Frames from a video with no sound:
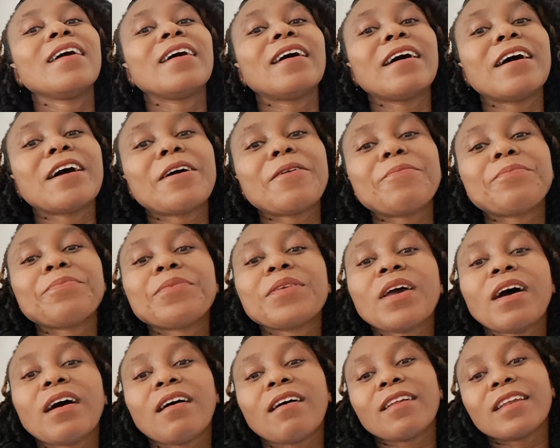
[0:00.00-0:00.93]

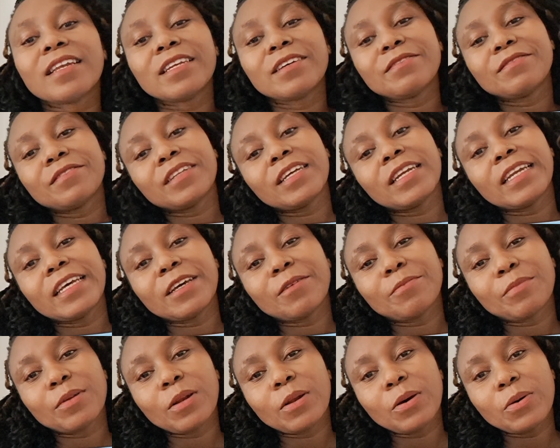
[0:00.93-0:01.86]
Yeah, I'll leave the
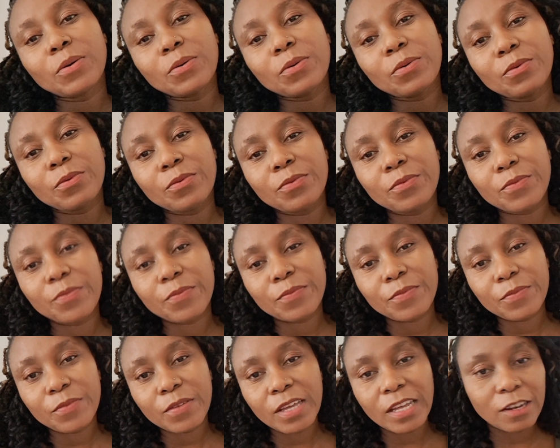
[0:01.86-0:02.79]
link below,
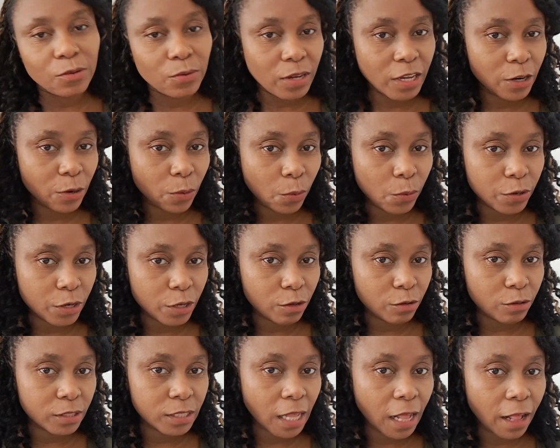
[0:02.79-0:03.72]
and you can order
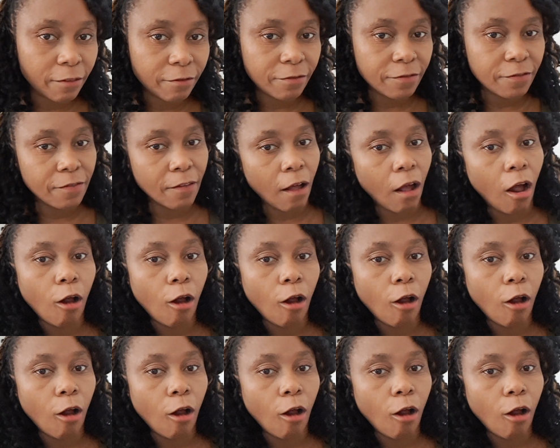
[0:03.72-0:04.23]
yourself